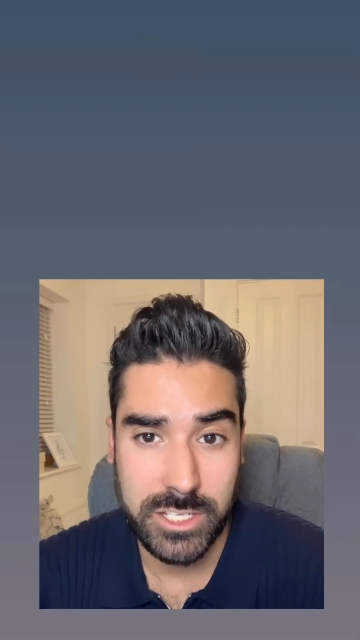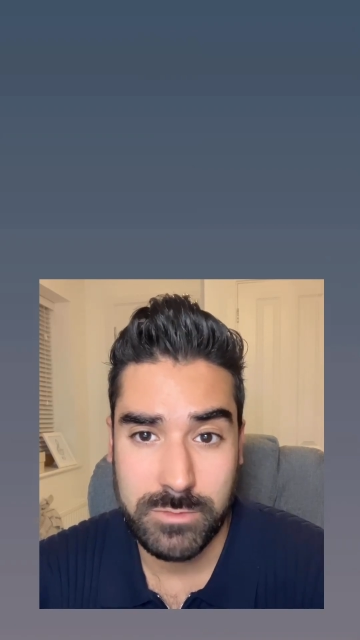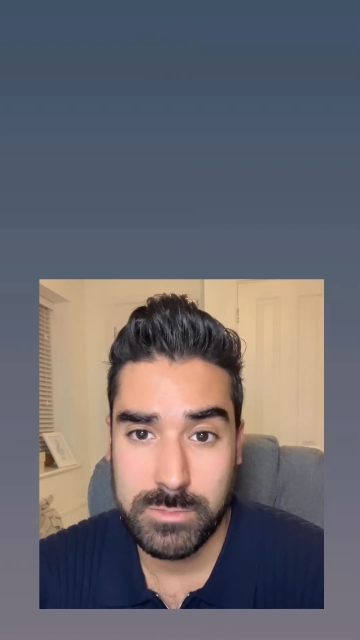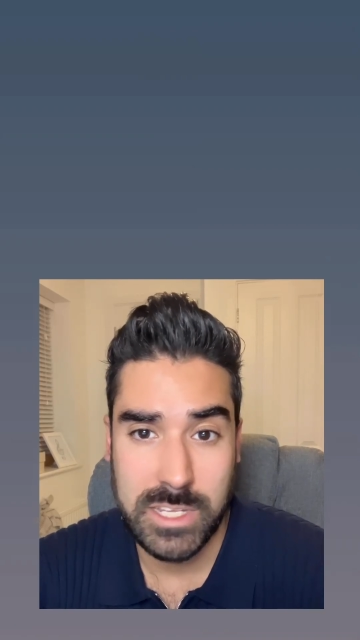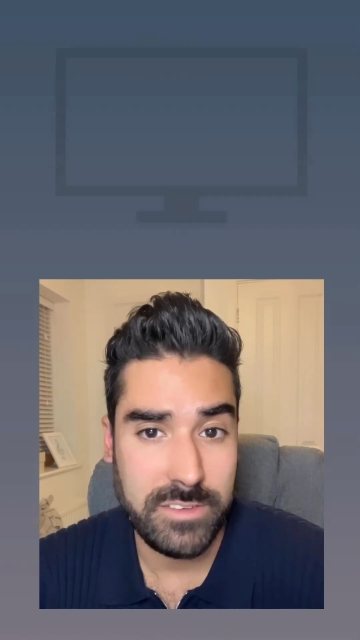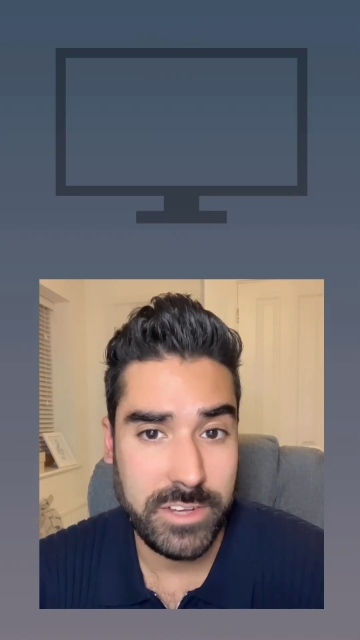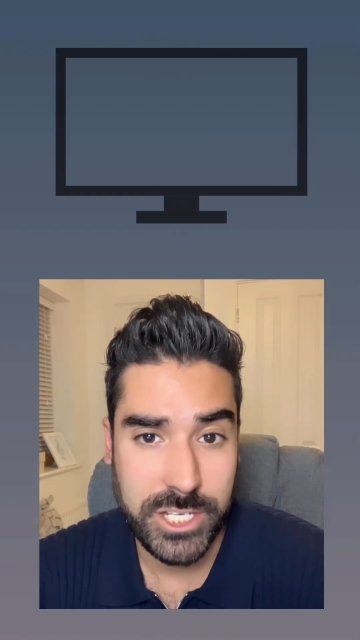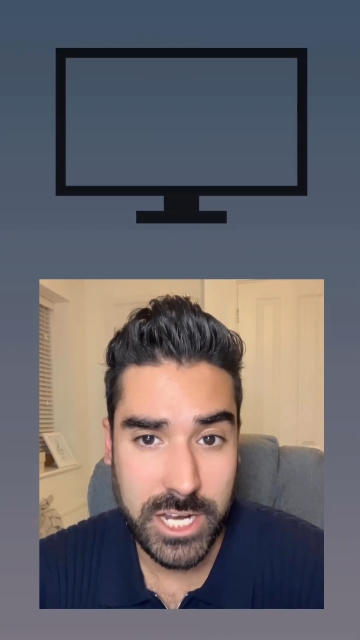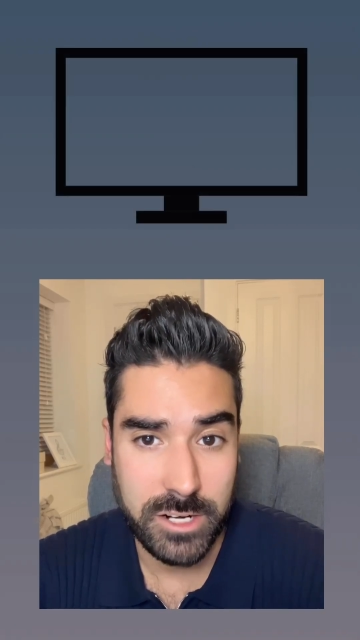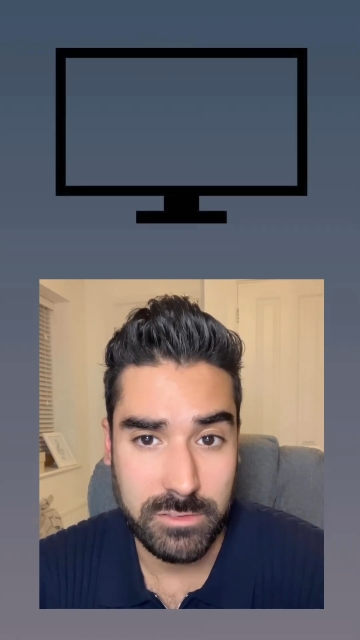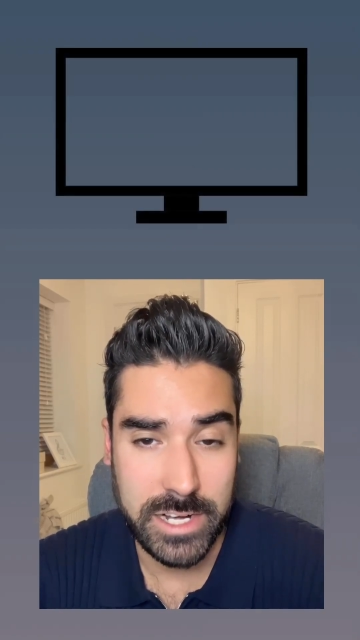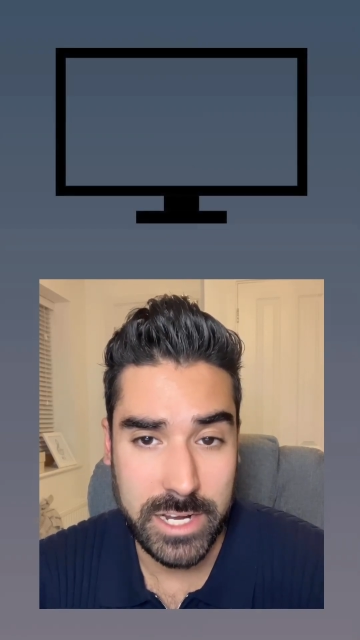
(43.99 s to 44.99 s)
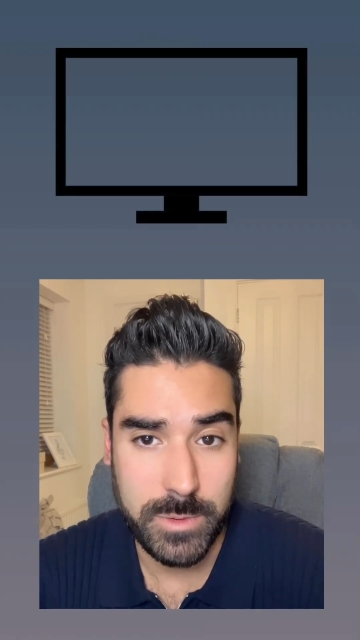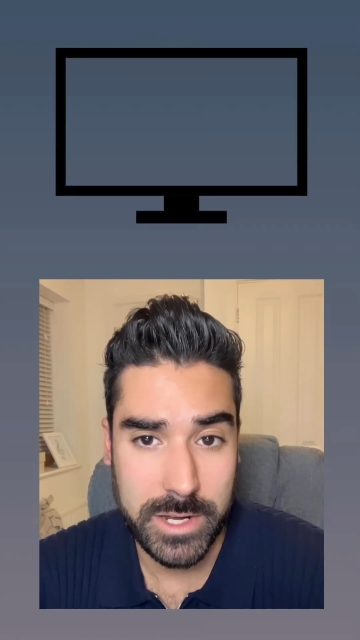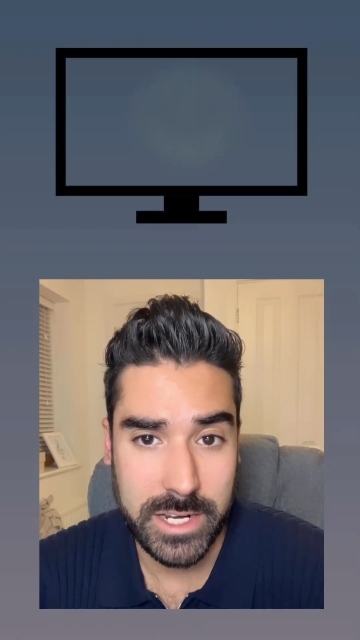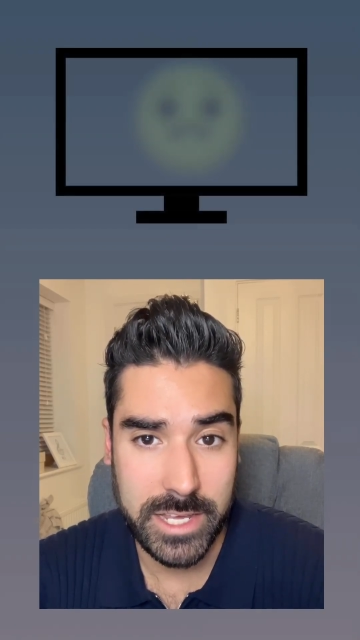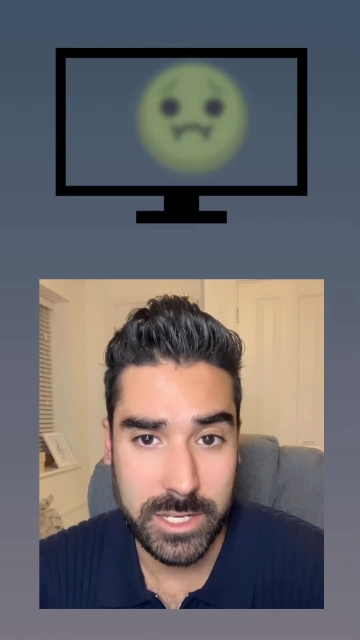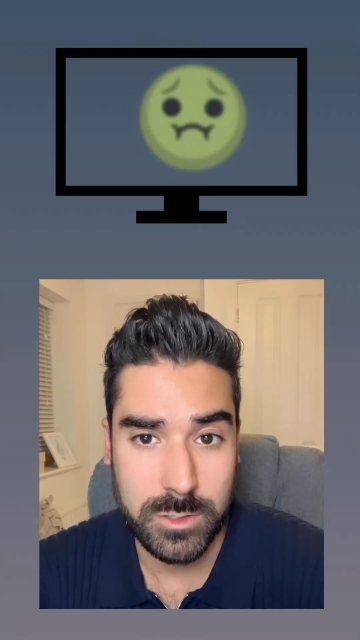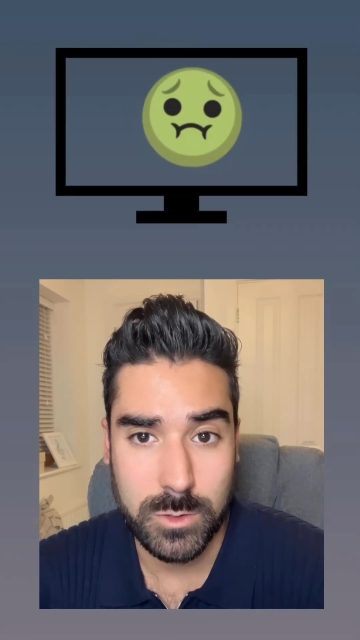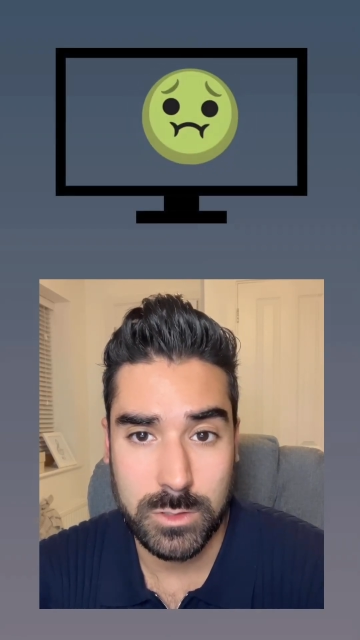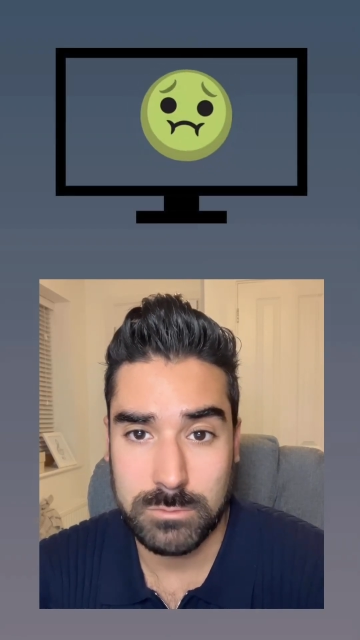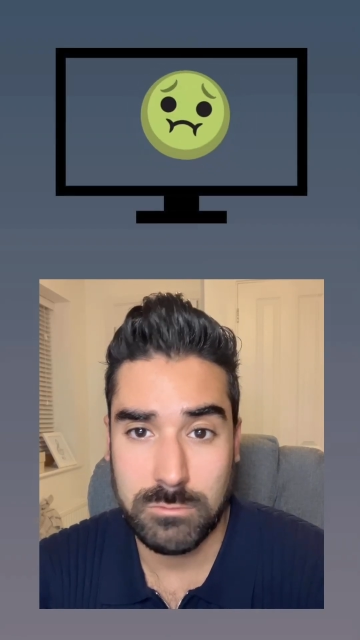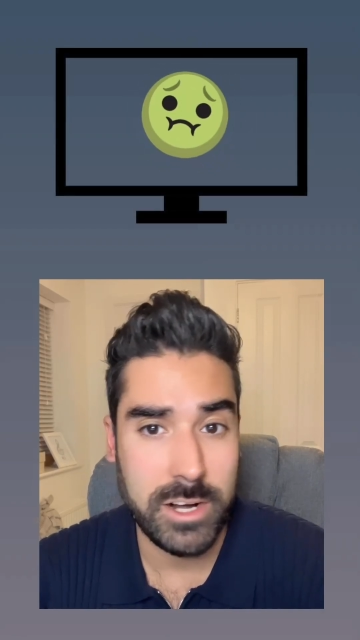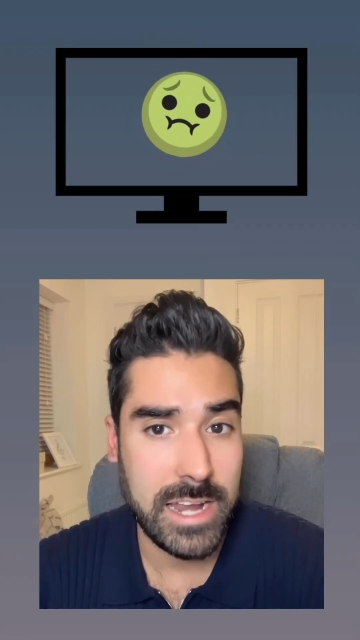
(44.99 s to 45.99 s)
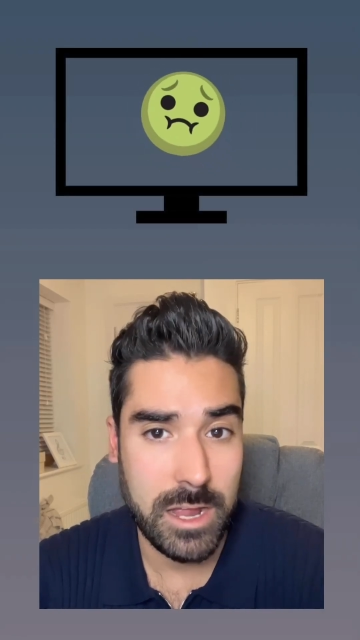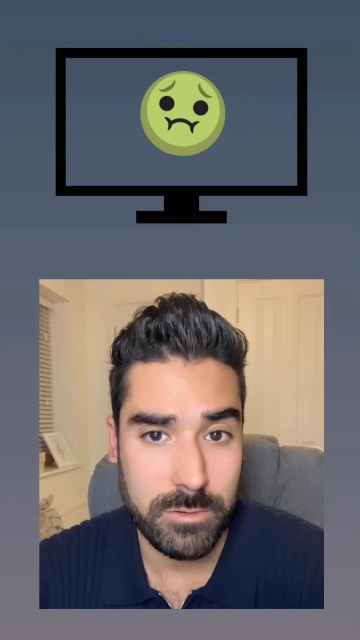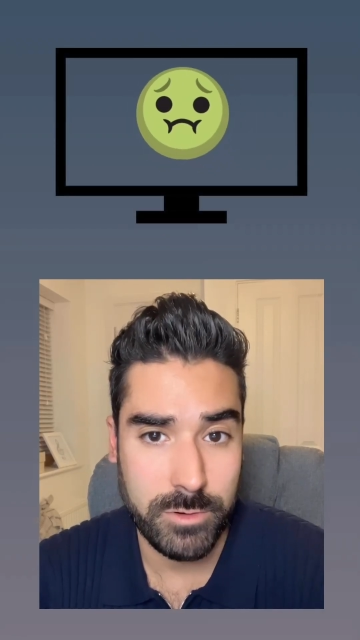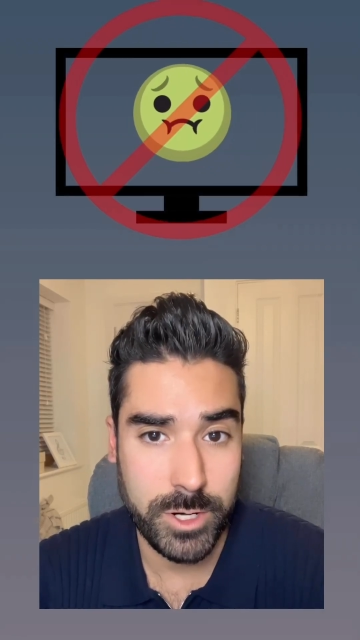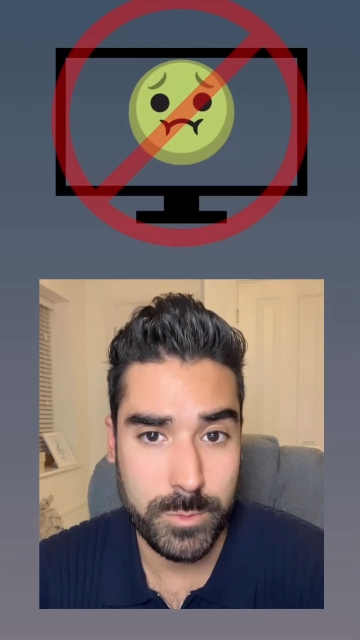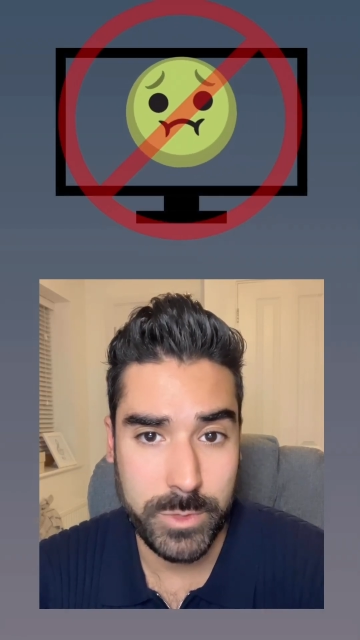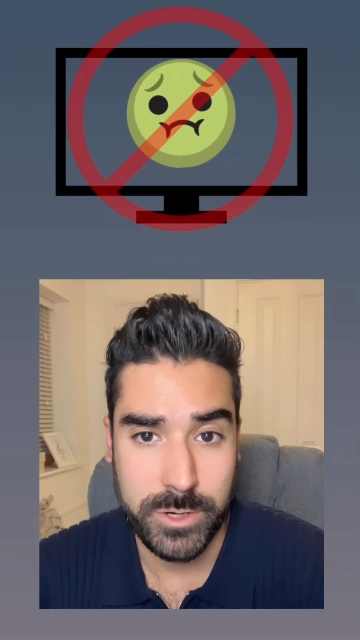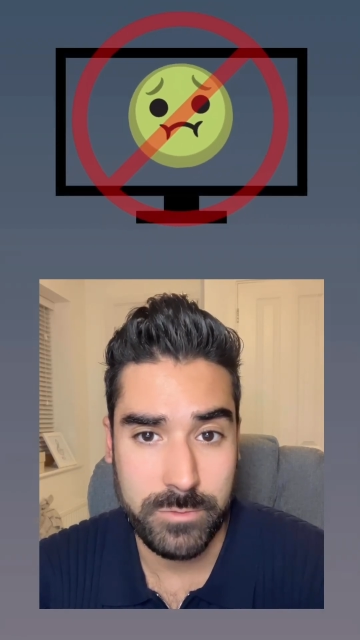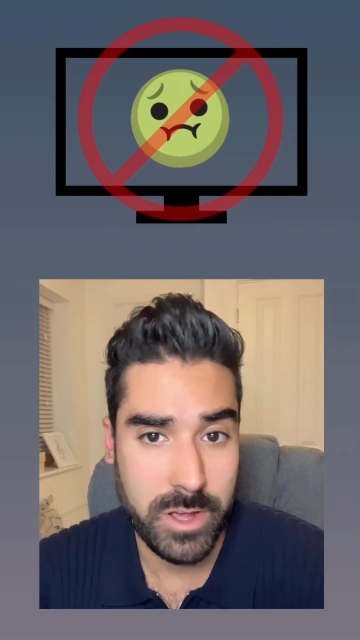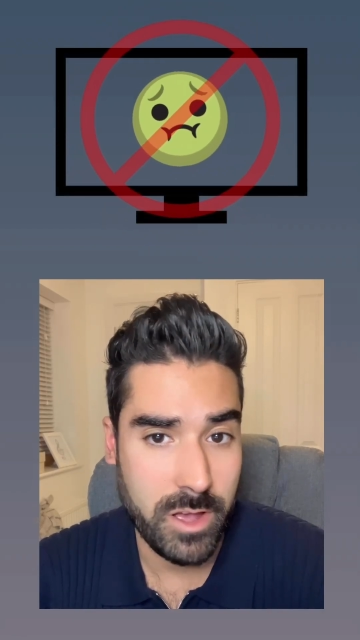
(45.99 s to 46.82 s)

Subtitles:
TV channel really quickly or run out of room when you've